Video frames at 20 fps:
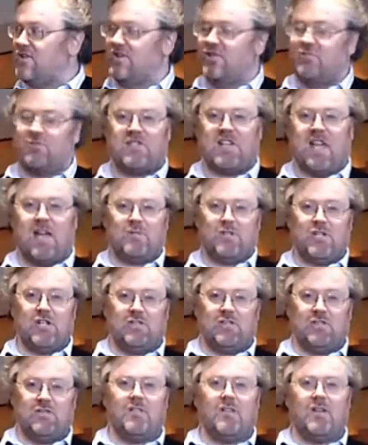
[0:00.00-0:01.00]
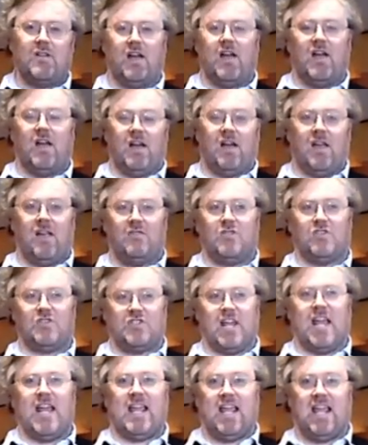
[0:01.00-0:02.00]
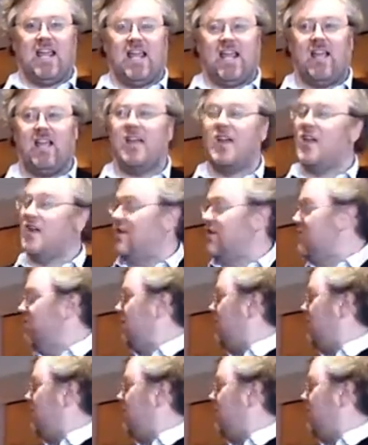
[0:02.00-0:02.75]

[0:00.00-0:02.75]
is the reception. If you're staying here, you would